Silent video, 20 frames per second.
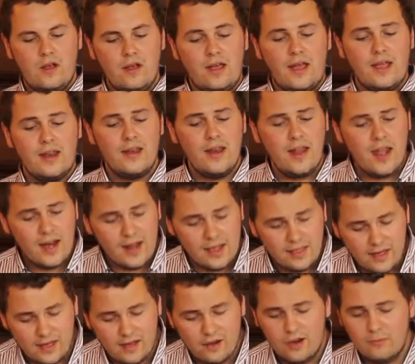Okay, nearly
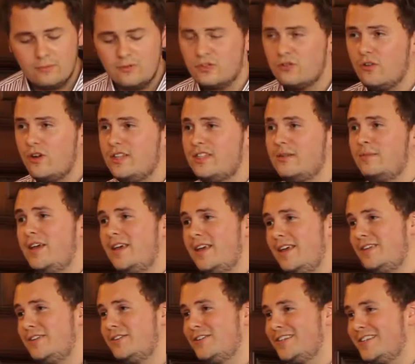there. I'm trying to make
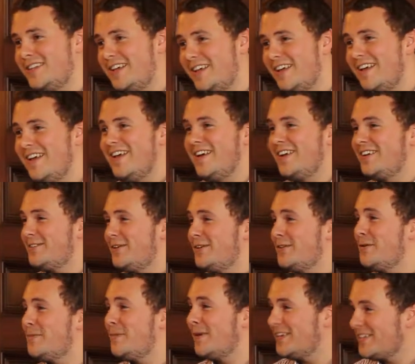it interesting, so I
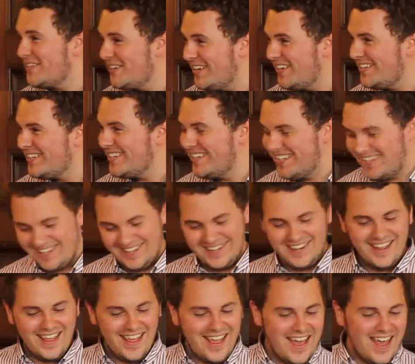do apologise.
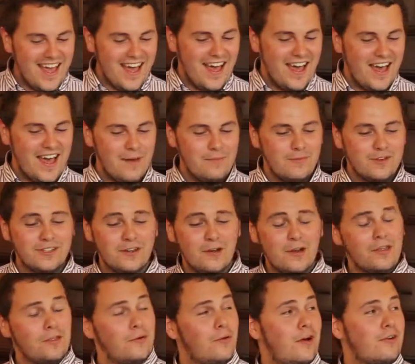So
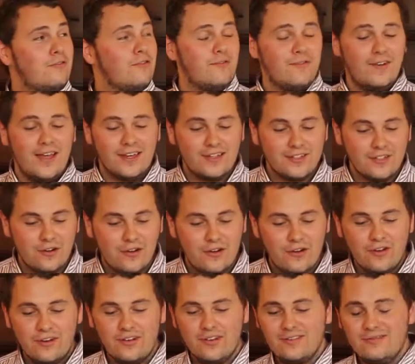I thought I'd reflect
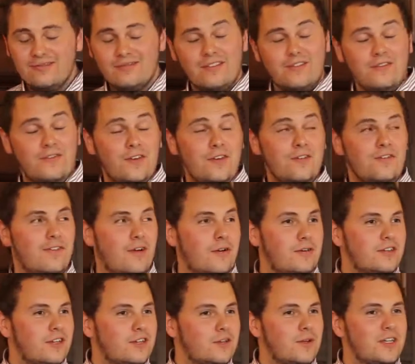on a few
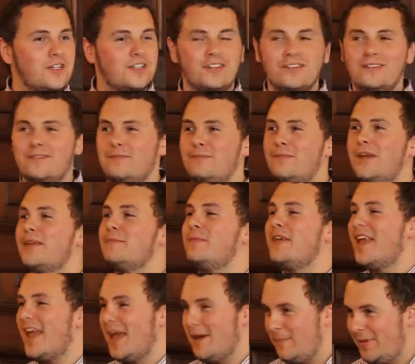photos which make
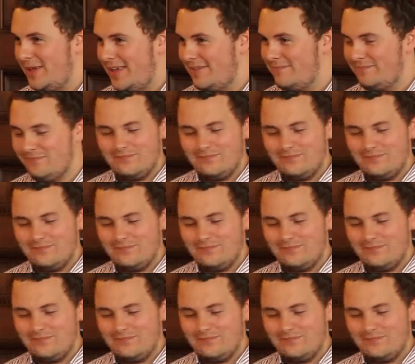me happy.